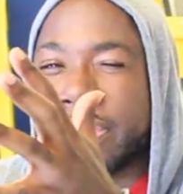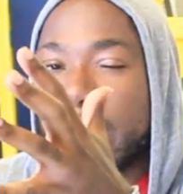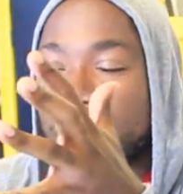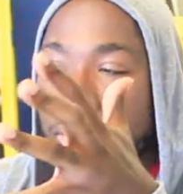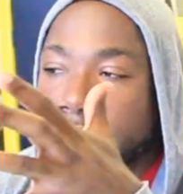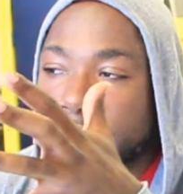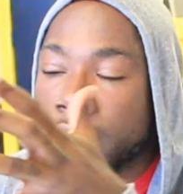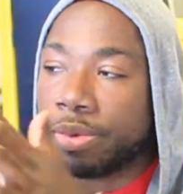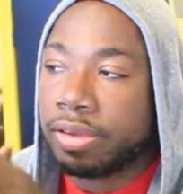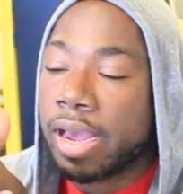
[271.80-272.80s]
tight, or gets a
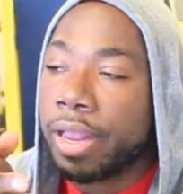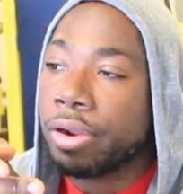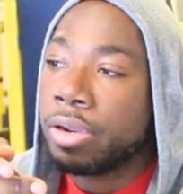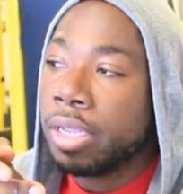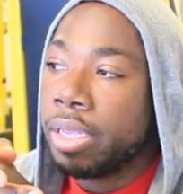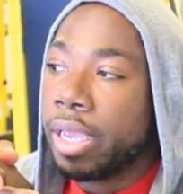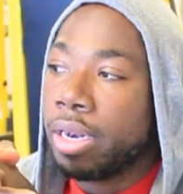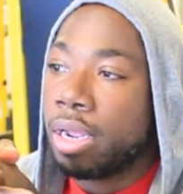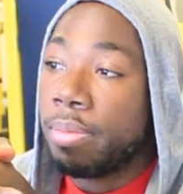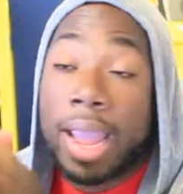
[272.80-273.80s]
little bit tighter,
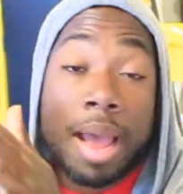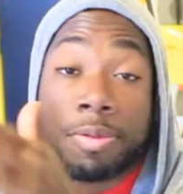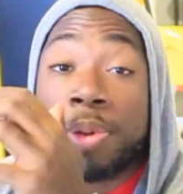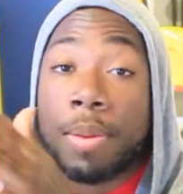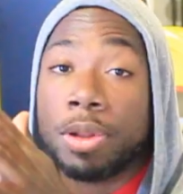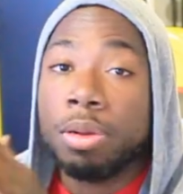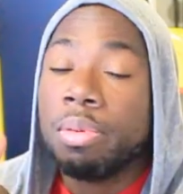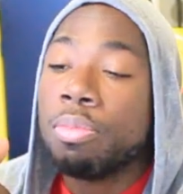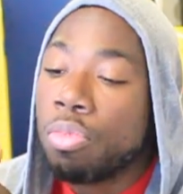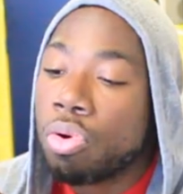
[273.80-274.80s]
and my abs pop a
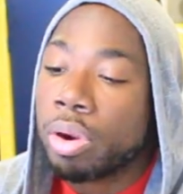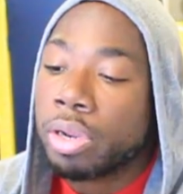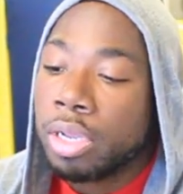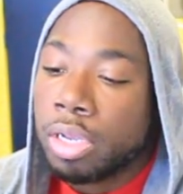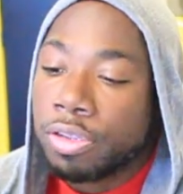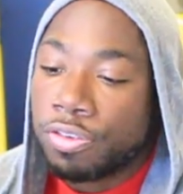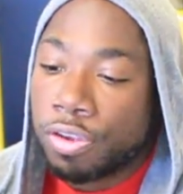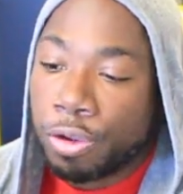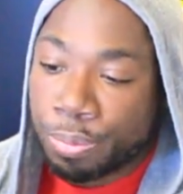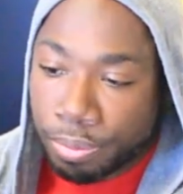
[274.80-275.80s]
little bit more.
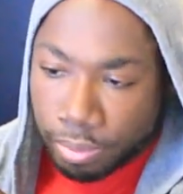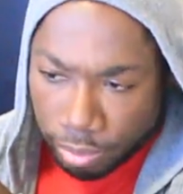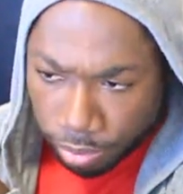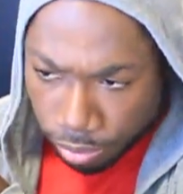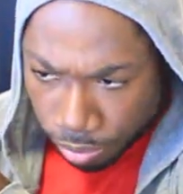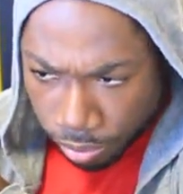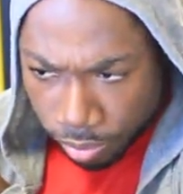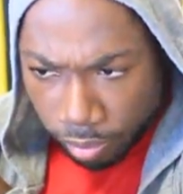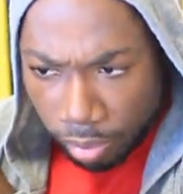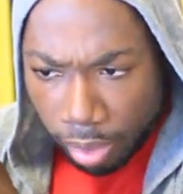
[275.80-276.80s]
So
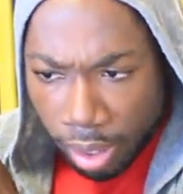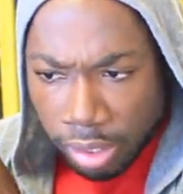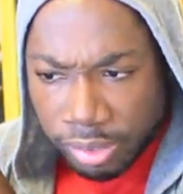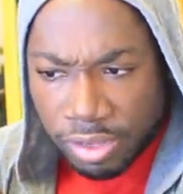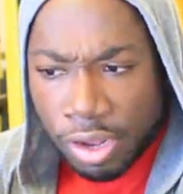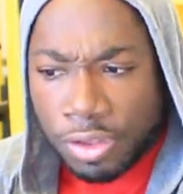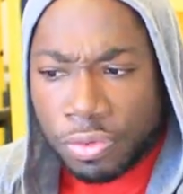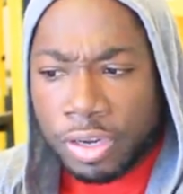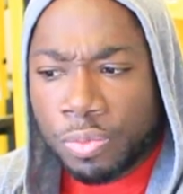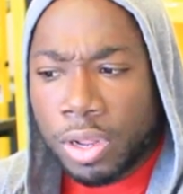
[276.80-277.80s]

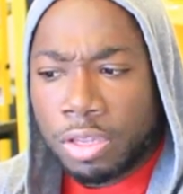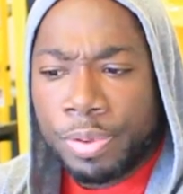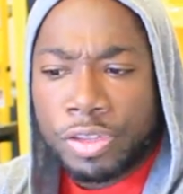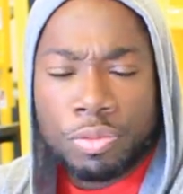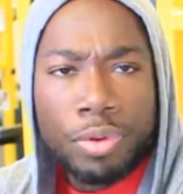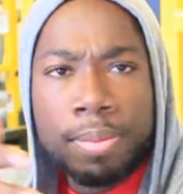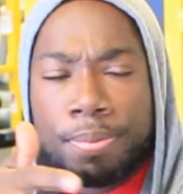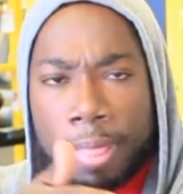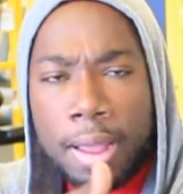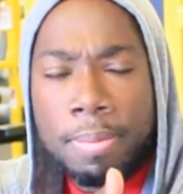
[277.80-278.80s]
testosterone, as well as being a
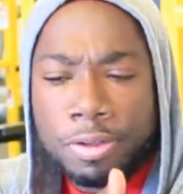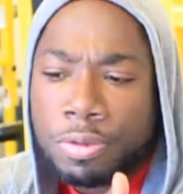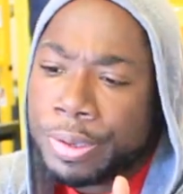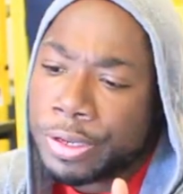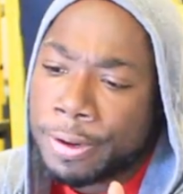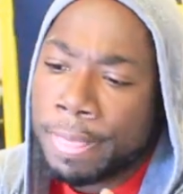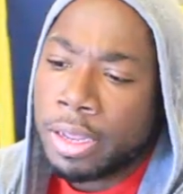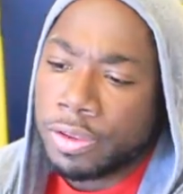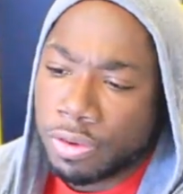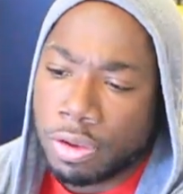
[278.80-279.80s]
supreme muscle builder,
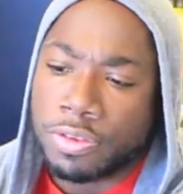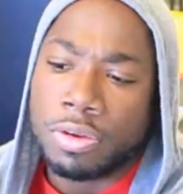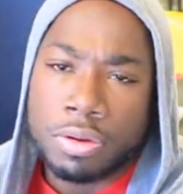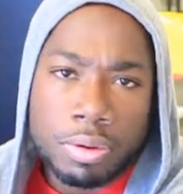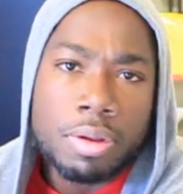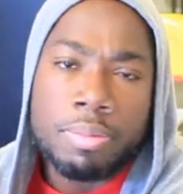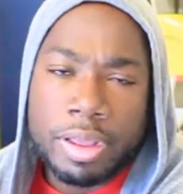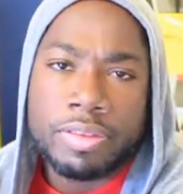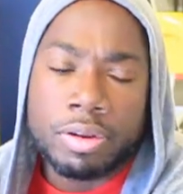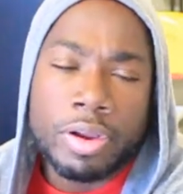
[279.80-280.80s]
also
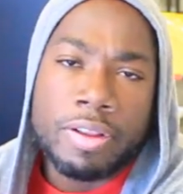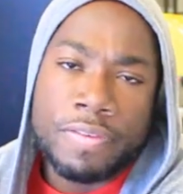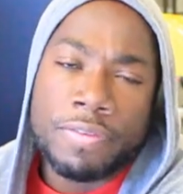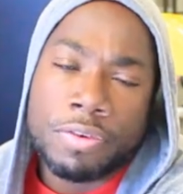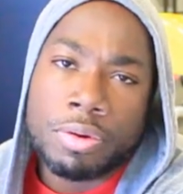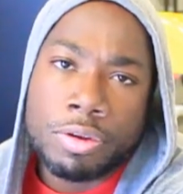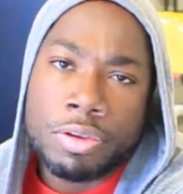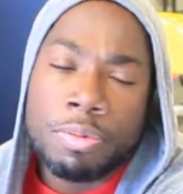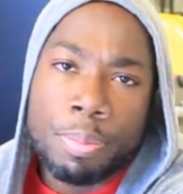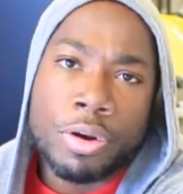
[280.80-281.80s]
makes a great effect for
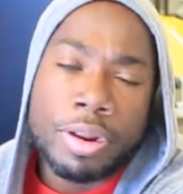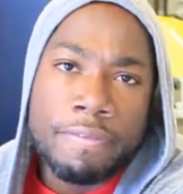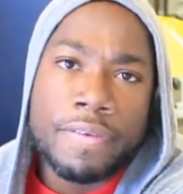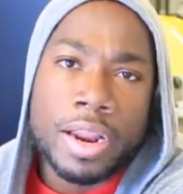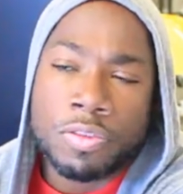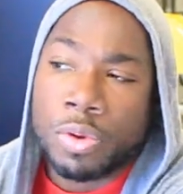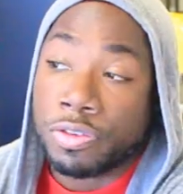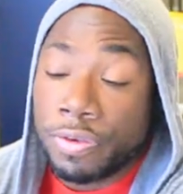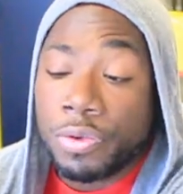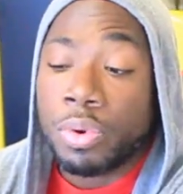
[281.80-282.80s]
you burning fat as
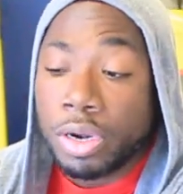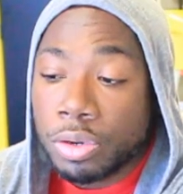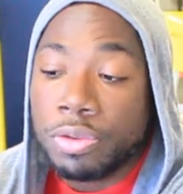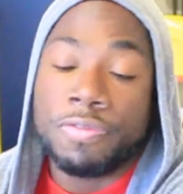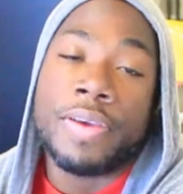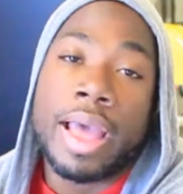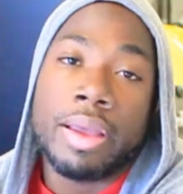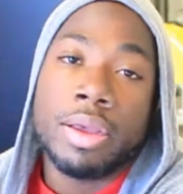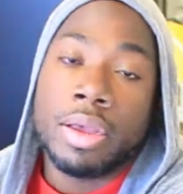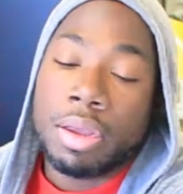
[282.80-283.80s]
well. So if you want to lose
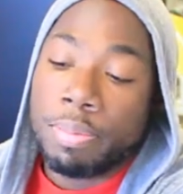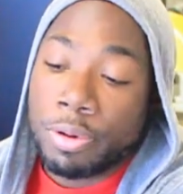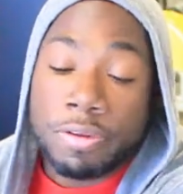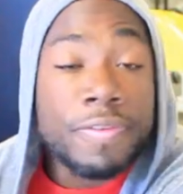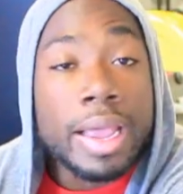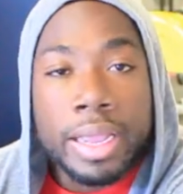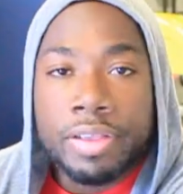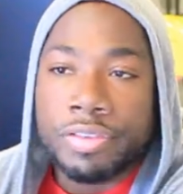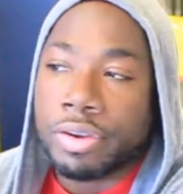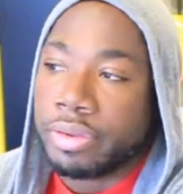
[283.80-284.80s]
fat, burn fat
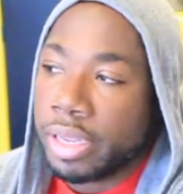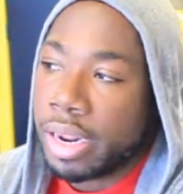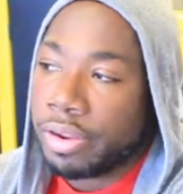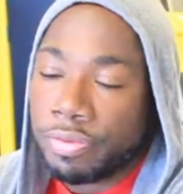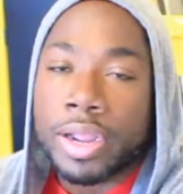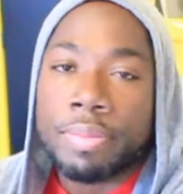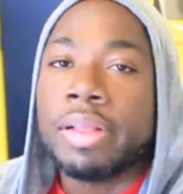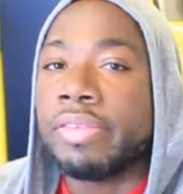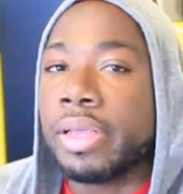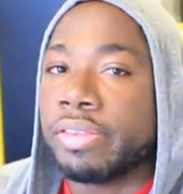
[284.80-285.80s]
easier, then I
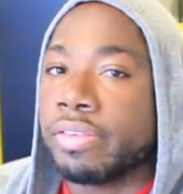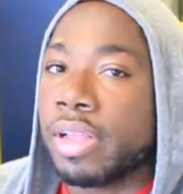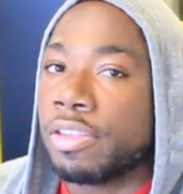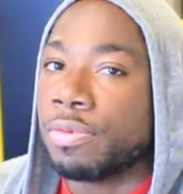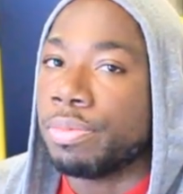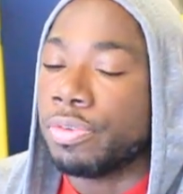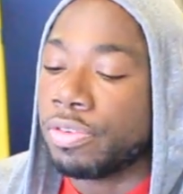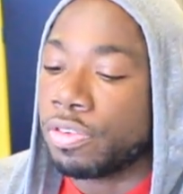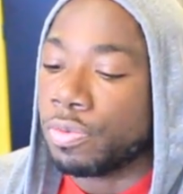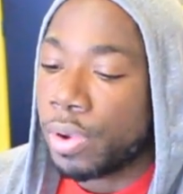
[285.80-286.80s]
recommend taking testosterone
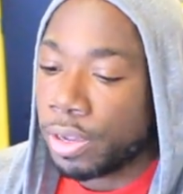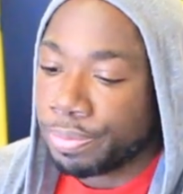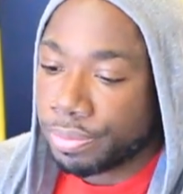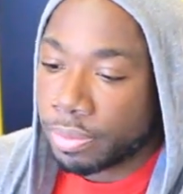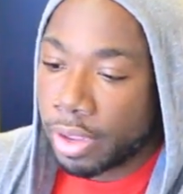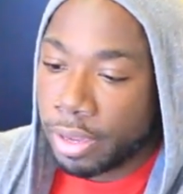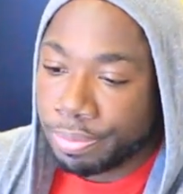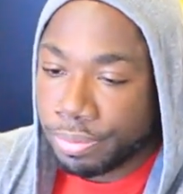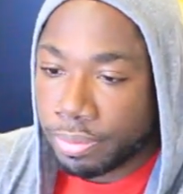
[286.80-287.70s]
boosters as well, okay?